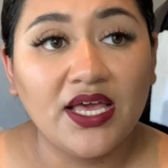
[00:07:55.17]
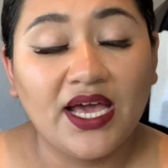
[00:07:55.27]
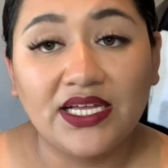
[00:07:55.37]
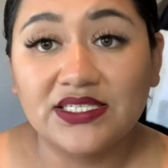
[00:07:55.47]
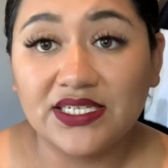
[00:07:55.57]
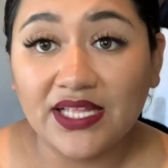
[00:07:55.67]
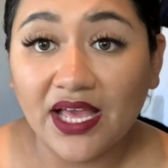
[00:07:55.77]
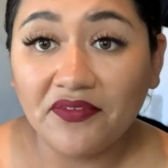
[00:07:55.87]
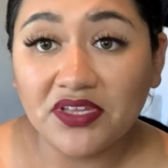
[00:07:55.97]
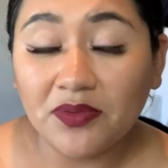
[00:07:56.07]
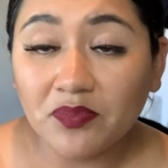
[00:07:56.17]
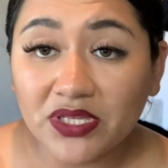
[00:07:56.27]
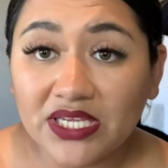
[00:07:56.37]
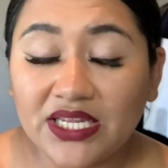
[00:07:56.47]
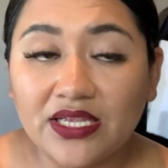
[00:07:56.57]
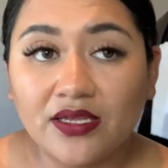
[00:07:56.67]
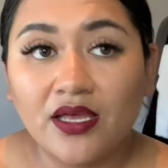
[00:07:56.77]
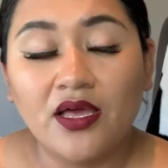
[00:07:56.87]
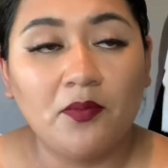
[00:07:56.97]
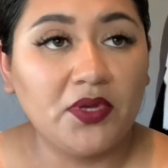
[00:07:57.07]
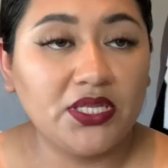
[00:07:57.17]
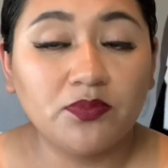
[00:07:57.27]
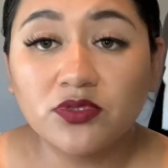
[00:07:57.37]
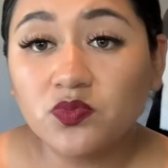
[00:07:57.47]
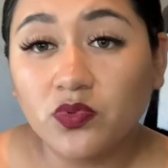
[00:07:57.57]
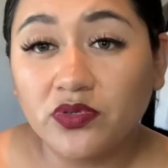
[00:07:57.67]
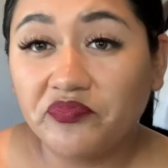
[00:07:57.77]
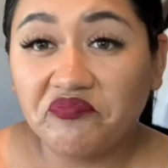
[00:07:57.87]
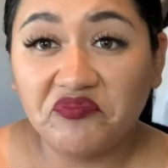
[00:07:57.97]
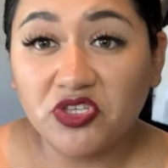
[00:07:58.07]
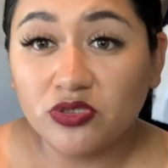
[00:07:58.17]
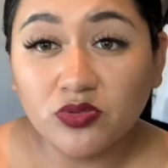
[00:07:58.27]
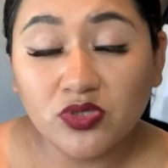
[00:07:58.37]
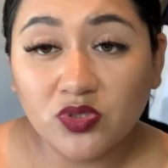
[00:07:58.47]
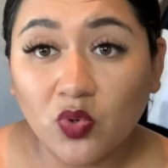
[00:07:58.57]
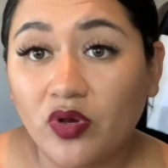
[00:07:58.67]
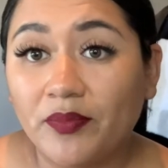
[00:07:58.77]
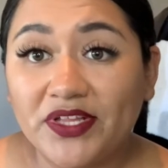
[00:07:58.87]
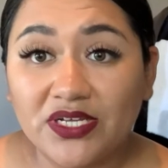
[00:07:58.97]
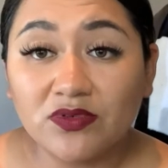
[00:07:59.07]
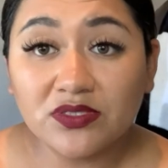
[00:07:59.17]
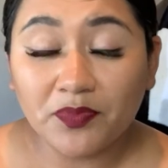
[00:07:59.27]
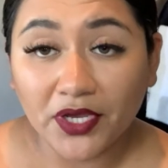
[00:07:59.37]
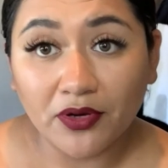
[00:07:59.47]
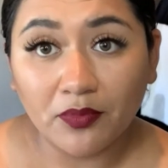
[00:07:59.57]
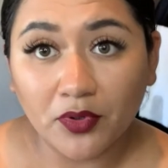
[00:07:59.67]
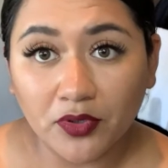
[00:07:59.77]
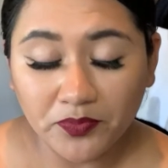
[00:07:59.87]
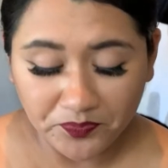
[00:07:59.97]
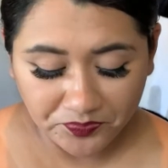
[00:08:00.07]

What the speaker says: I didn't have any bleeding. My nipples weren't too sore. I mean, it was bearable.